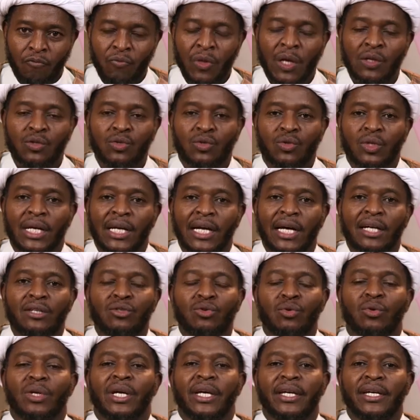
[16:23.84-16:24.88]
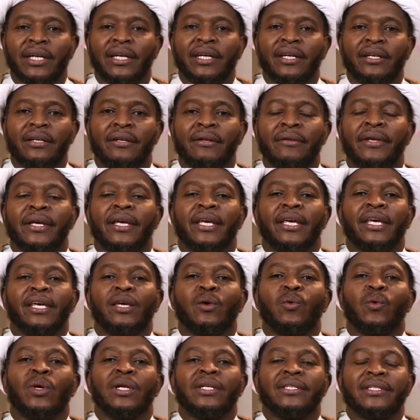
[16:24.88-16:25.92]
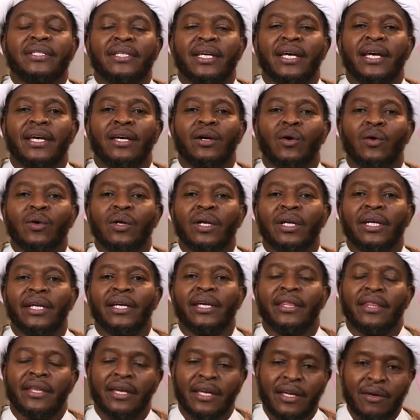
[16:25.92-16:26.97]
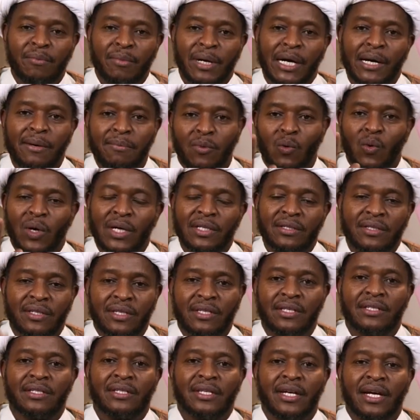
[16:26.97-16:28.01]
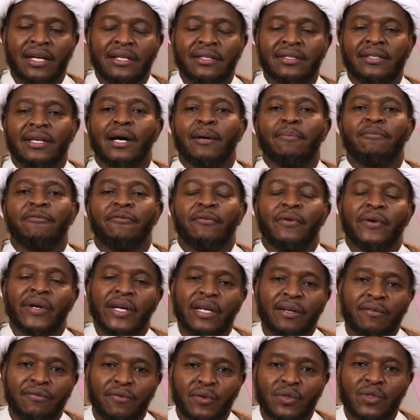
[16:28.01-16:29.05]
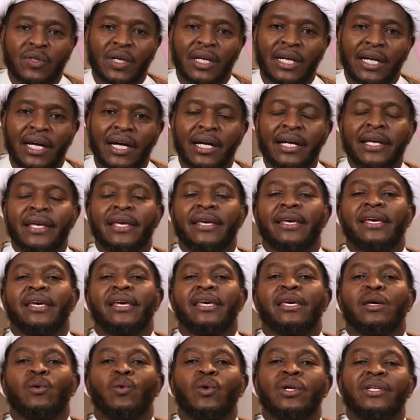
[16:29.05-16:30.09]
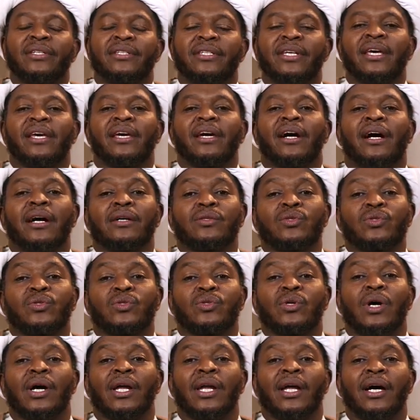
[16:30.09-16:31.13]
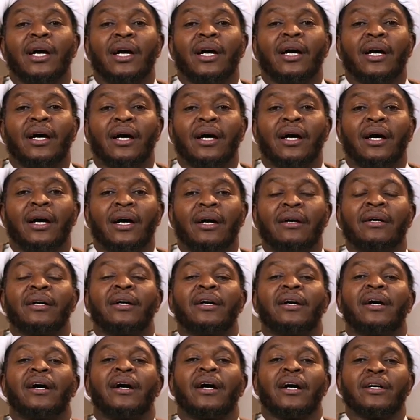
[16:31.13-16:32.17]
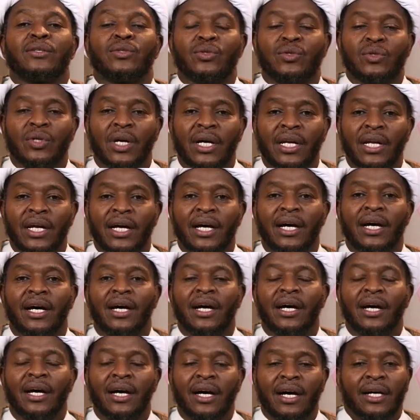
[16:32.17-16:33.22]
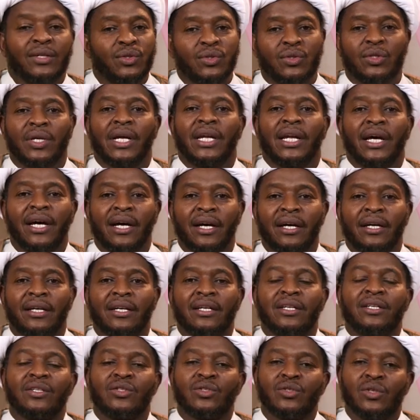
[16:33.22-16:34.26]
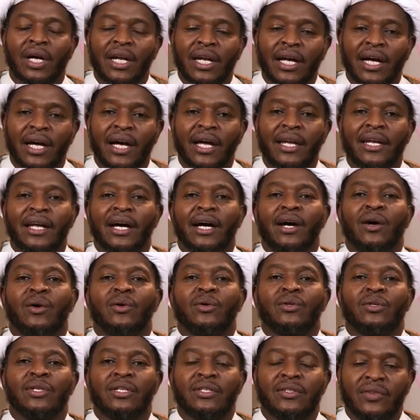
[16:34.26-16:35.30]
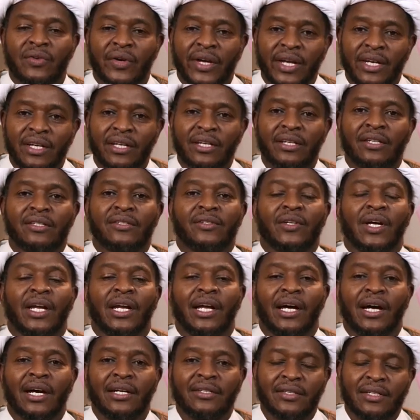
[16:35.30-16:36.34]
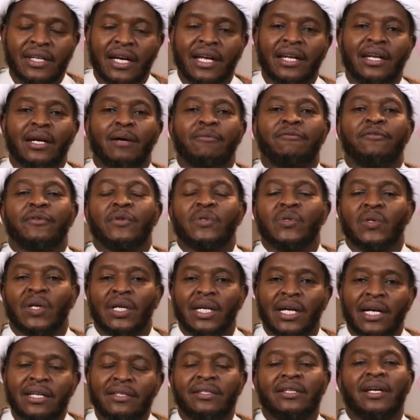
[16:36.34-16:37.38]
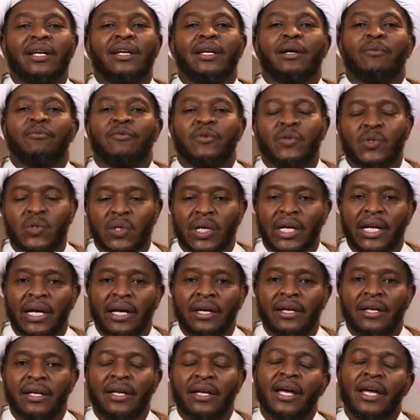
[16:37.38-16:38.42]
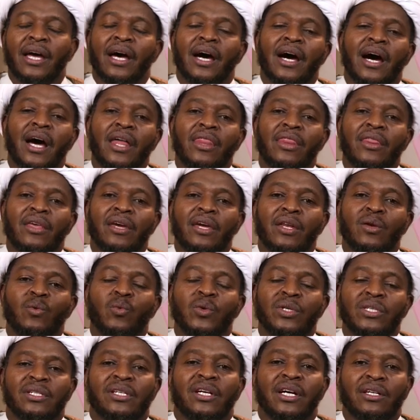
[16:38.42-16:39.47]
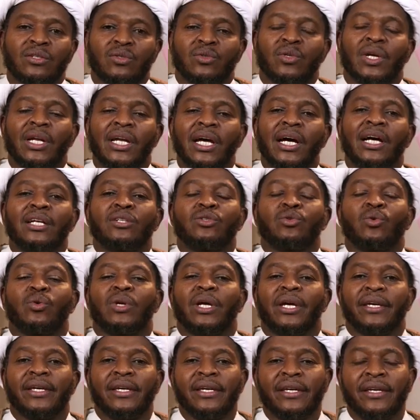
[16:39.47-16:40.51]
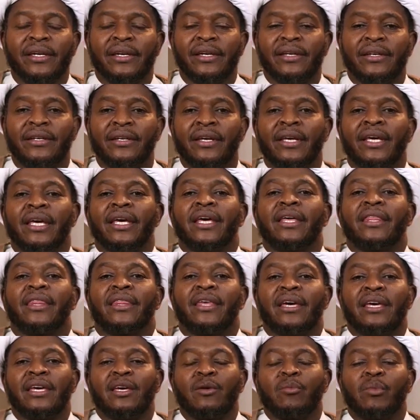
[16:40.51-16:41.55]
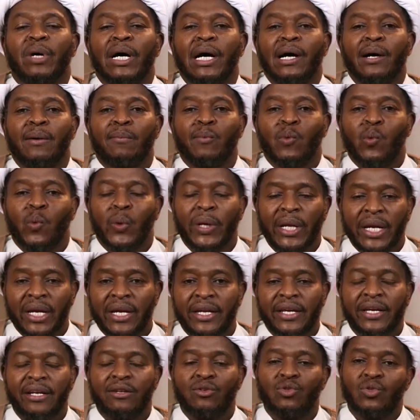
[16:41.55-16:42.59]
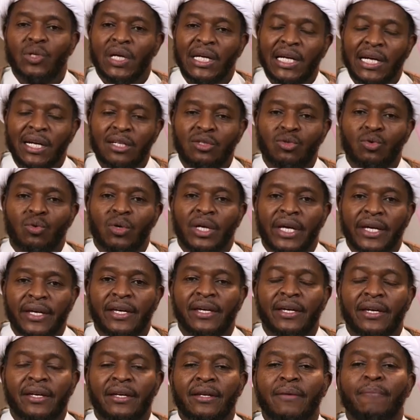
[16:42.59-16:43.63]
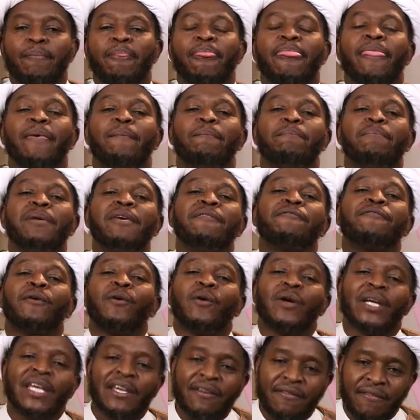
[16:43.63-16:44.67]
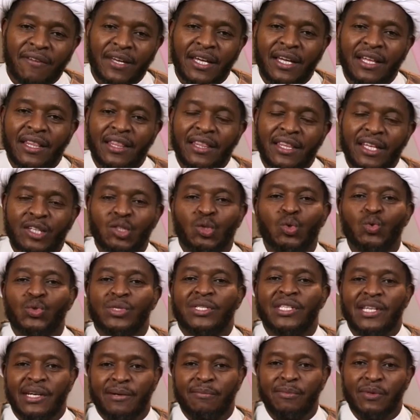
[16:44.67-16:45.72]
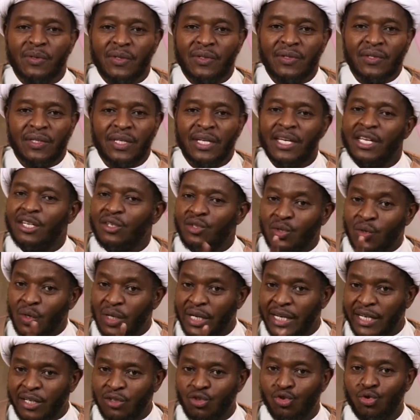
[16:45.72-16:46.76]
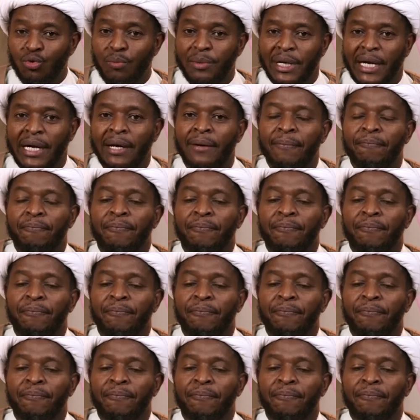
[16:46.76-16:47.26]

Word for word: Salatul Eid, he will say only the Imam, once he stands up ready for Salah, he will say As-Salah, As-Salah, As-Salah. Salah now, it's ready. Salah, stand up for Salah, stand up for Salah. And then we start Salatul Eid. The Imam will lead Salatul Eid before giving the two sermons. It's not like Jum'ah